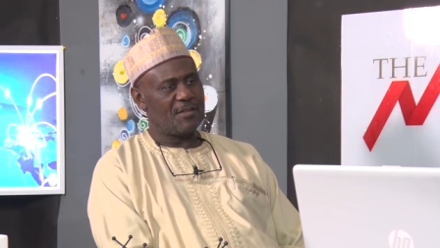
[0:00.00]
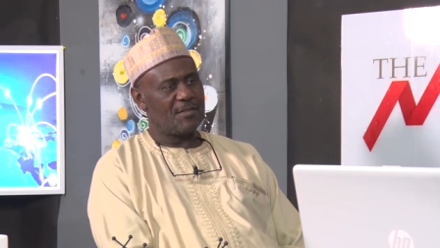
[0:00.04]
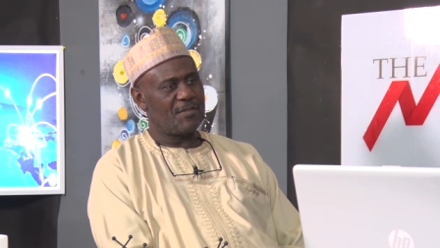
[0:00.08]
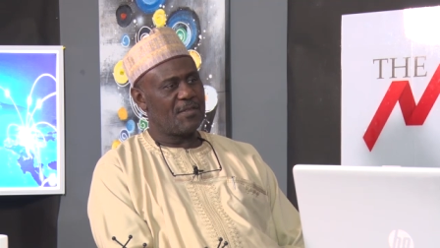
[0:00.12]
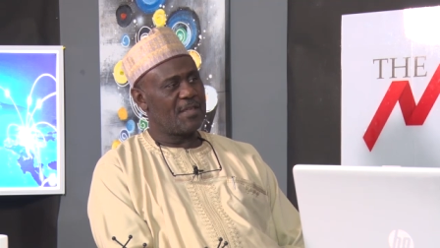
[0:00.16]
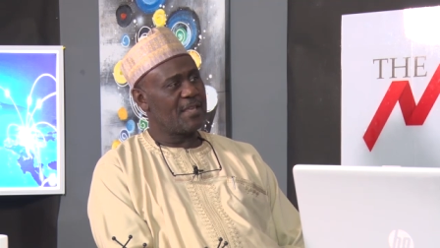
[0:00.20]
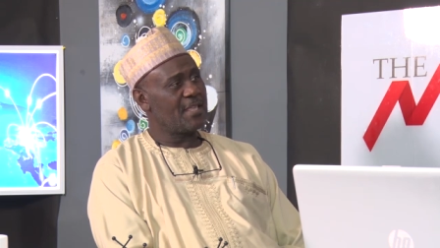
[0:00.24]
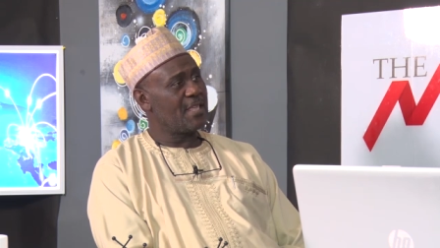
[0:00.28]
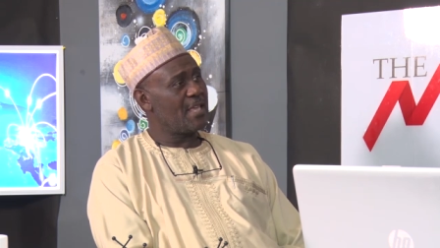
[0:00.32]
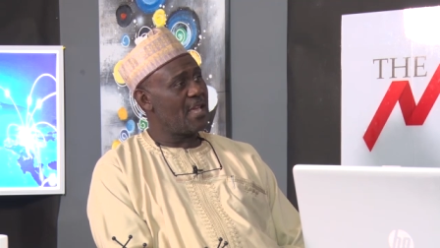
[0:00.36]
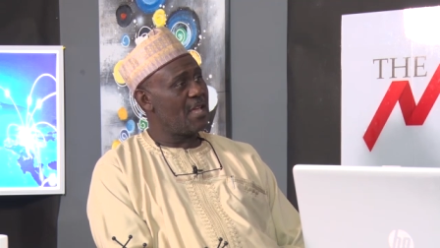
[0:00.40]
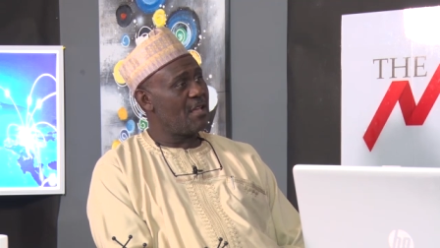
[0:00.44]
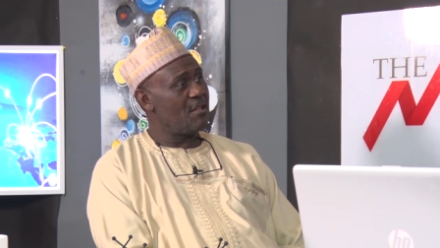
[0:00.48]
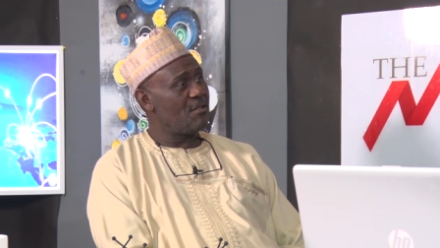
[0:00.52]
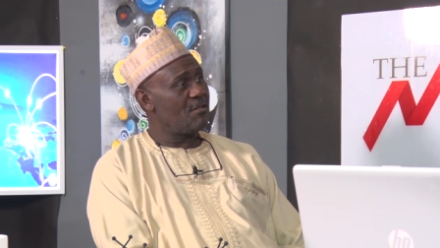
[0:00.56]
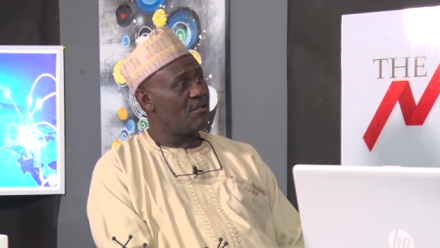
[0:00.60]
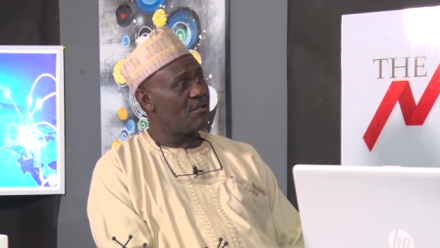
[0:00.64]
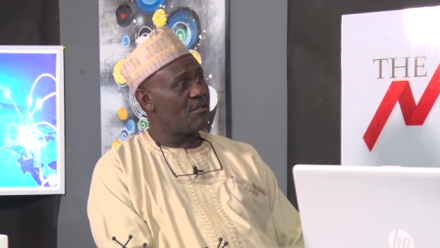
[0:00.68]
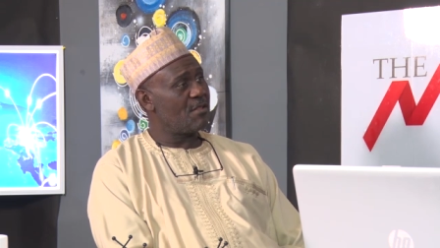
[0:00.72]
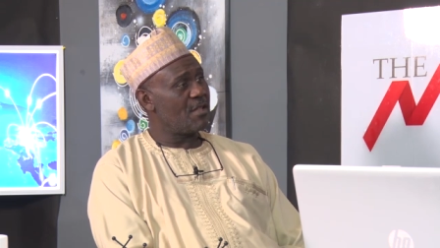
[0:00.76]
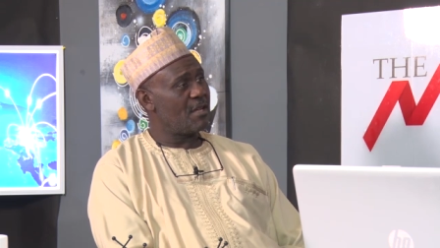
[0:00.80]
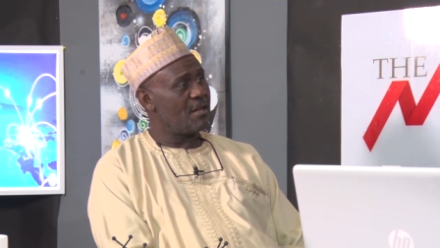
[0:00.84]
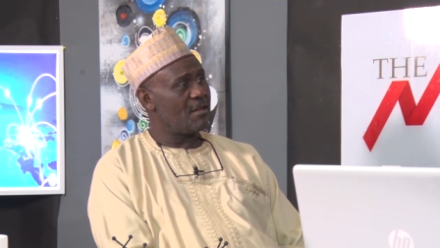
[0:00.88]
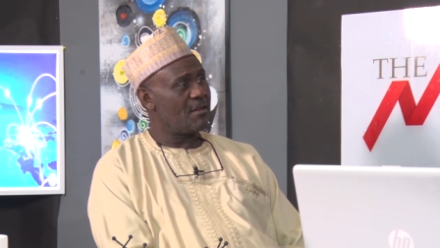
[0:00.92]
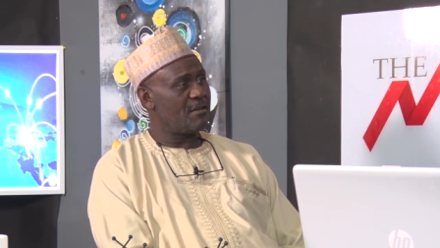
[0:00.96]
the
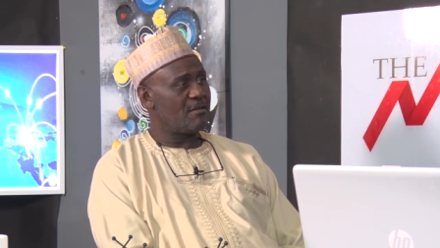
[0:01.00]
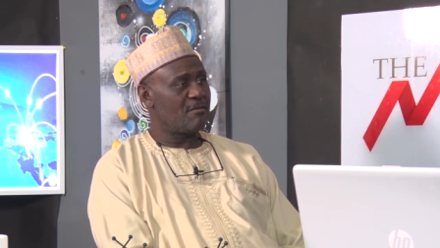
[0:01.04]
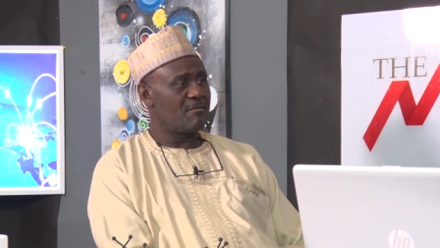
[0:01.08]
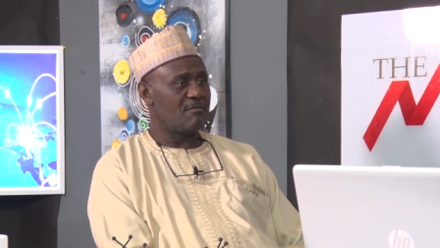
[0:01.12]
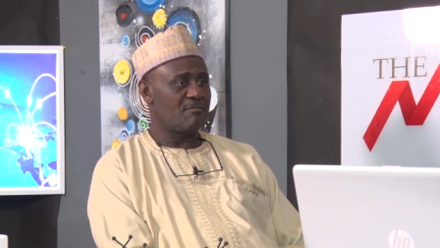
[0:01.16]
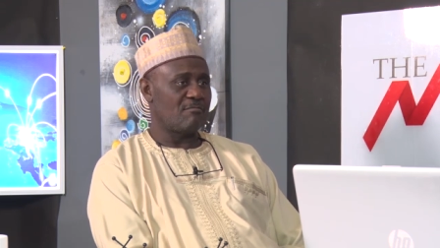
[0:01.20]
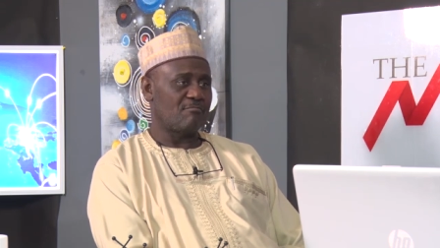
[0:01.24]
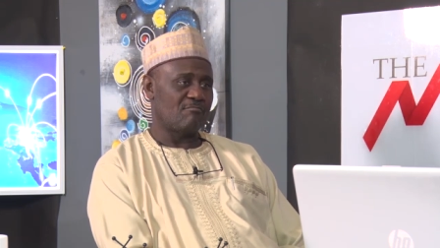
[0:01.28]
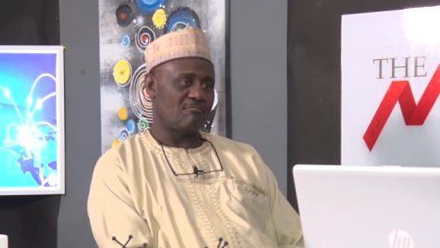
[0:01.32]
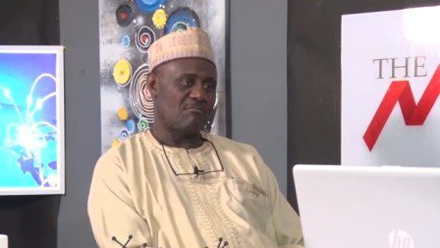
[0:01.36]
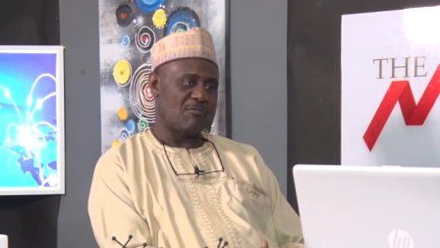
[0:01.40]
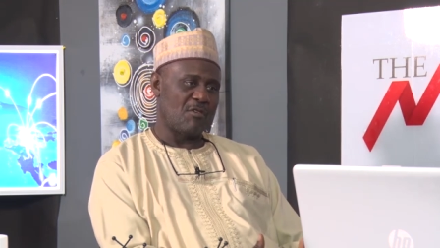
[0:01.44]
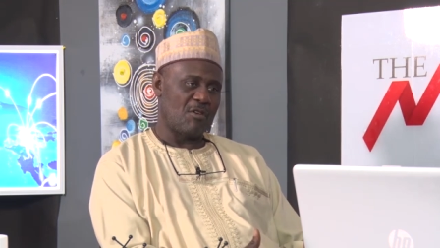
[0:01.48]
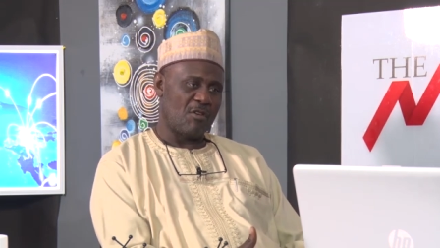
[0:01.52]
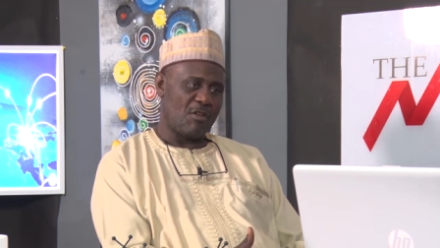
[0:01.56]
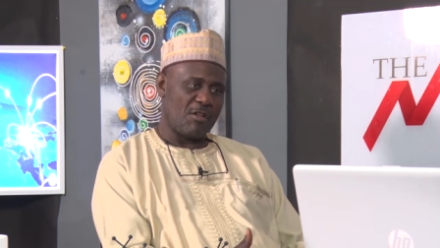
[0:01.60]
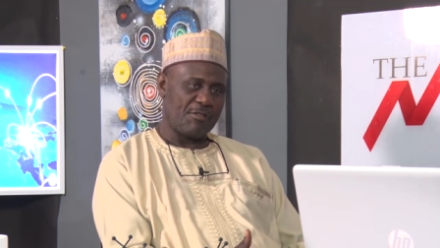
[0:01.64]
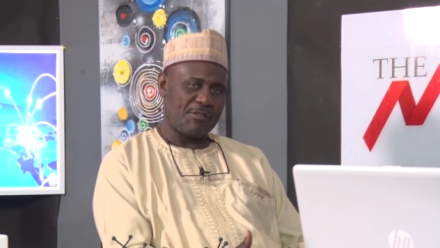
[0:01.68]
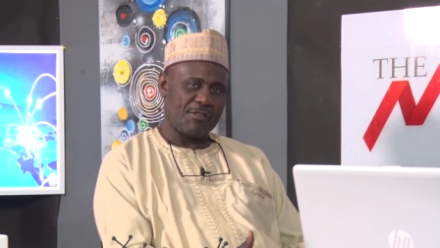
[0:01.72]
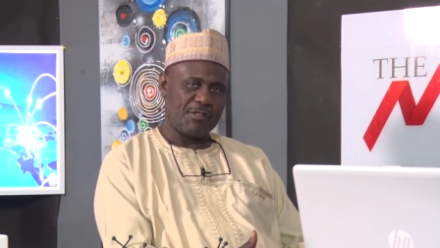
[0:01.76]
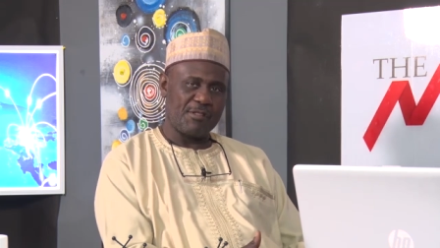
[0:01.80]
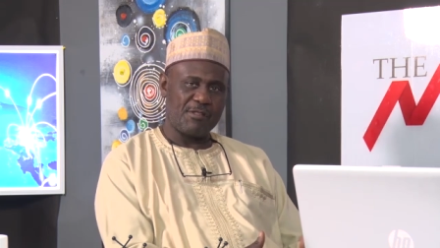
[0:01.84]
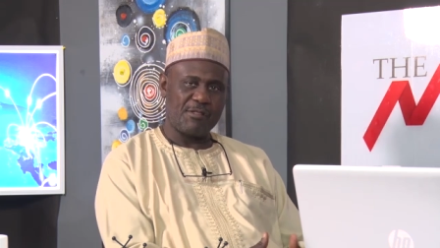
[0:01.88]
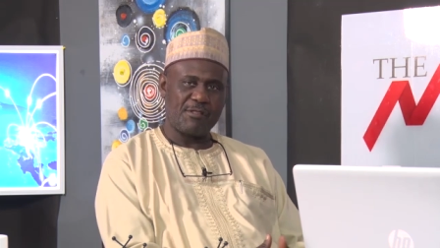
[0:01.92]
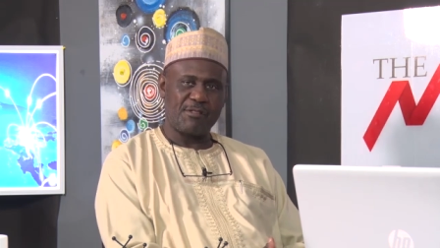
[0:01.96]
gains and
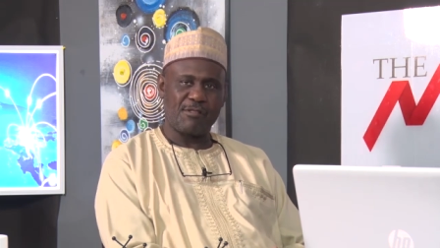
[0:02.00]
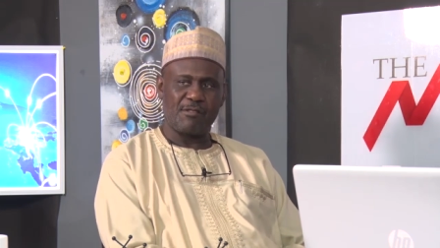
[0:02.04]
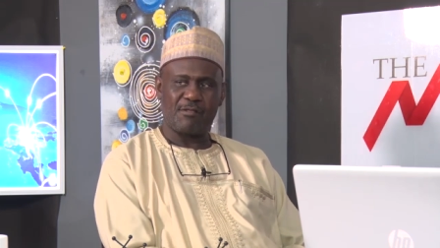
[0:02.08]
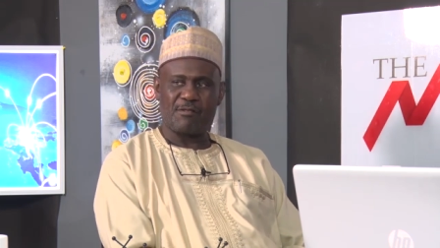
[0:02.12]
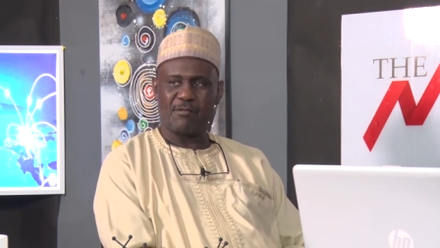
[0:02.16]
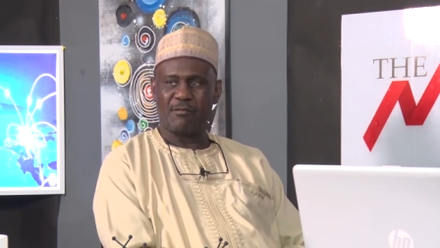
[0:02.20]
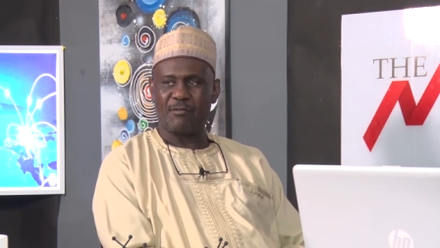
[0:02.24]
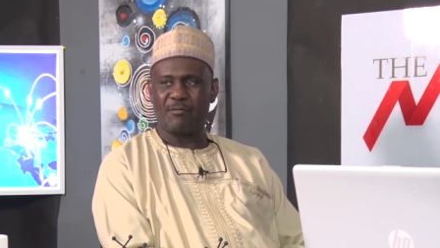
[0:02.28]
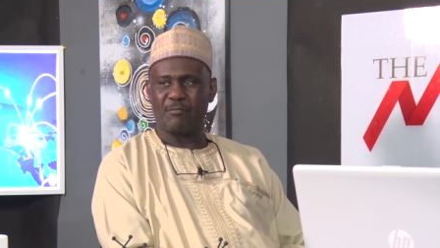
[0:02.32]
losses,